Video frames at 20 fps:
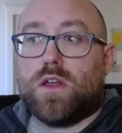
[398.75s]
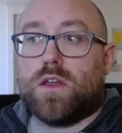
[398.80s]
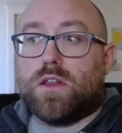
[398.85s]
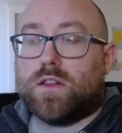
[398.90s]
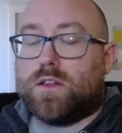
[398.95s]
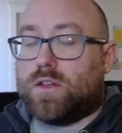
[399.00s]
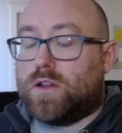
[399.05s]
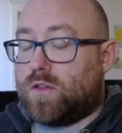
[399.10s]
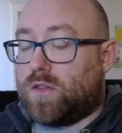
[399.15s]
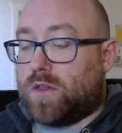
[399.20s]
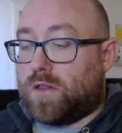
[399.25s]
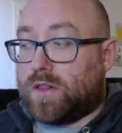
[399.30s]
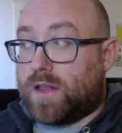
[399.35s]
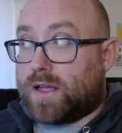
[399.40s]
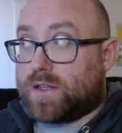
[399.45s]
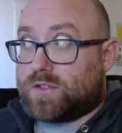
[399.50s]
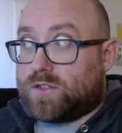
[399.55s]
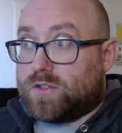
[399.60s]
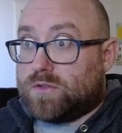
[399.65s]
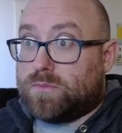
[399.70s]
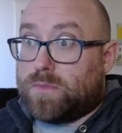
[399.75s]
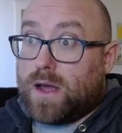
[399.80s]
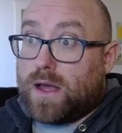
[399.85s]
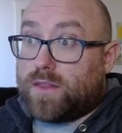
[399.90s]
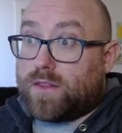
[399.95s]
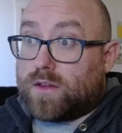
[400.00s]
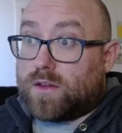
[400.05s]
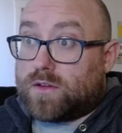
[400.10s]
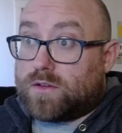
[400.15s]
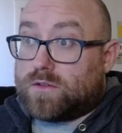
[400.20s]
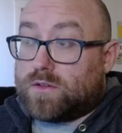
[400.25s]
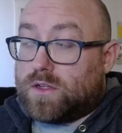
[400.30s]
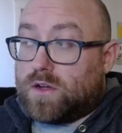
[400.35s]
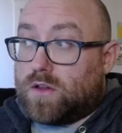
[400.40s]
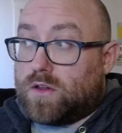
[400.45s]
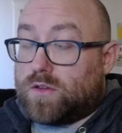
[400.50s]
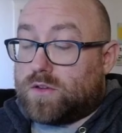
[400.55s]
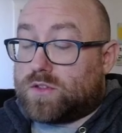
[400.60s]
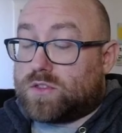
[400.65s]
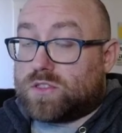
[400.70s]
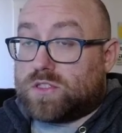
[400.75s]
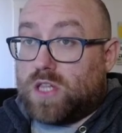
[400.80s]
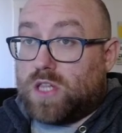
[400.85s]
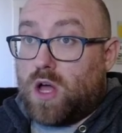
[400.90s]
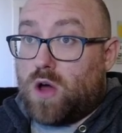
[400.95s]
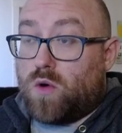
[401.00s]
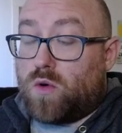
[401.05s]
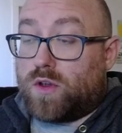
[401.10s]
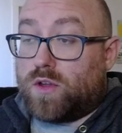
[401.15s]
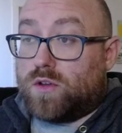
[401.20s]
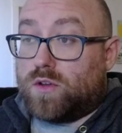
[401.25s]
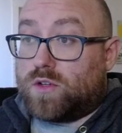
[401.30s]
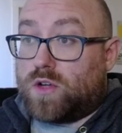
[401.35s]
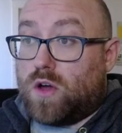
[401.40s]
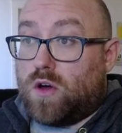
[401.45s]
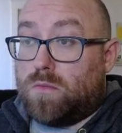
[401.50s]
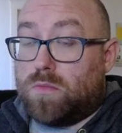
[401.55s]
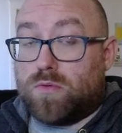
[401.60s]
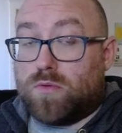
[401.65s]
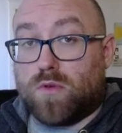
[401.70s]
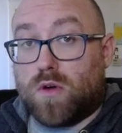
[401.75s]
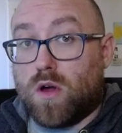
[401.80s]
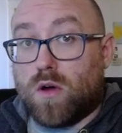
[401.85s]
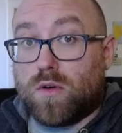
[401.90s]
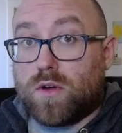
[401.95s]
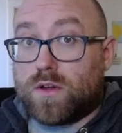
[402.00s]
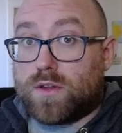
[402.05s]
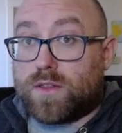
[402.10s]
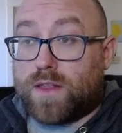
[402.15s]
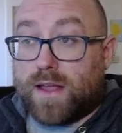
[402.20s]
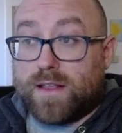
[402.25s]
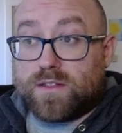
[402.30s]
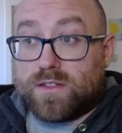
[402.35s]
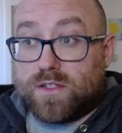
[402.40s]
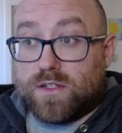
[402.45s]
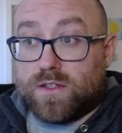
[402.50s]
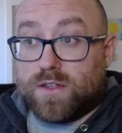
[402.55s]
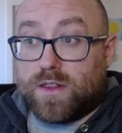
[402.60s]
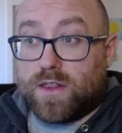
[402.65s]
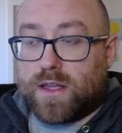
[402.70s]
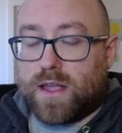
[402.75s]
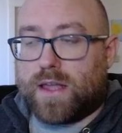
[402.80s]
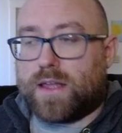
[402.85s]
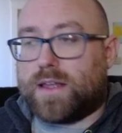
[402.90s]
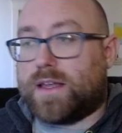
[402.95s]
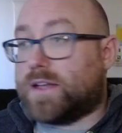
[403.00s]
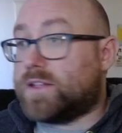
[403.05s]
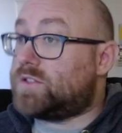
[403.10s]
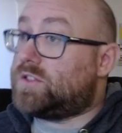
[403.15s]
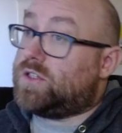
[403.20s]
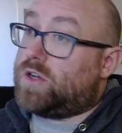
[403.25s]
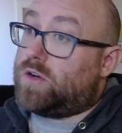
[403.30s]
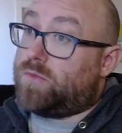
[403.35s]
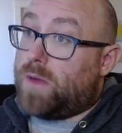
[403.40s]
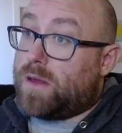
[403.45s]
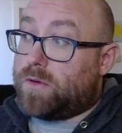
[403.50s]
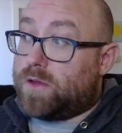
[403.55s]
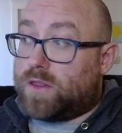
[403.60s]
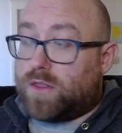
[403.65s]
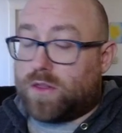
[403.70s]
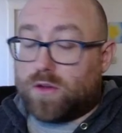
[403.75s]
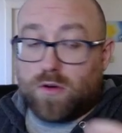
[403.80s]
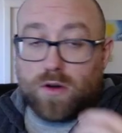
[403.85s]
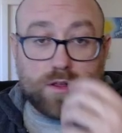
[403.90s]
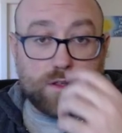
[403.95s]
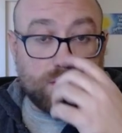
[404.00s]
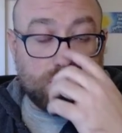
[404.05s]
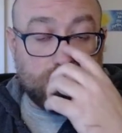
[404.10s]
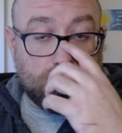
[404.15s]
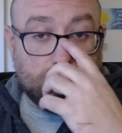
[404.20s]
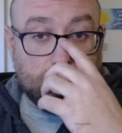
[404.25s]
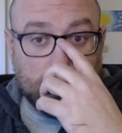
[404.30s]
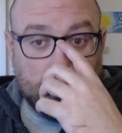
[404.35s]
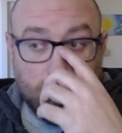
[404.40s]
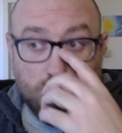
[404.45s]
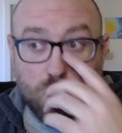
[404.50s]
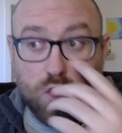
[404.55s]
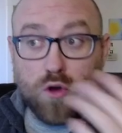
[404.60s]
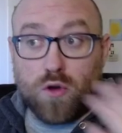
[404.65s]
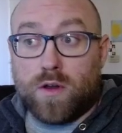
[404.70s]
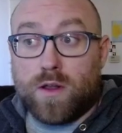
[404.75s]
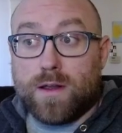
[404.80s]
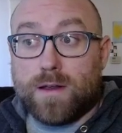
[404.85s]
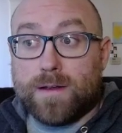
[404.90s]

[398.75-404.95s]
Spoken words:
The less you bet, the slower you'll go broke. That's a good thing, I guess. Maybe theoretically you could learn.